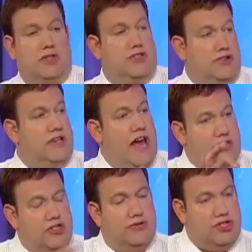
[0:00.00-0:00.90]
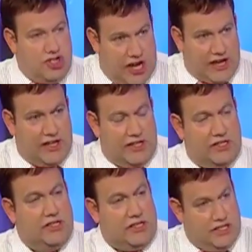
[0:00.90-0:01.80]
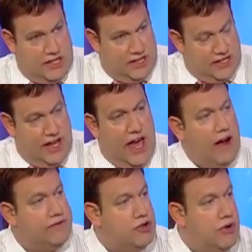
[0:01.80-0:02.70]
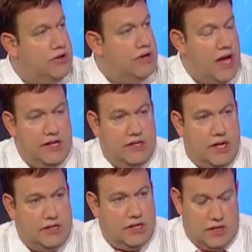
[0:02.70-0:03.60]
and you can actually do a checklist and see the day after whether or not he does it.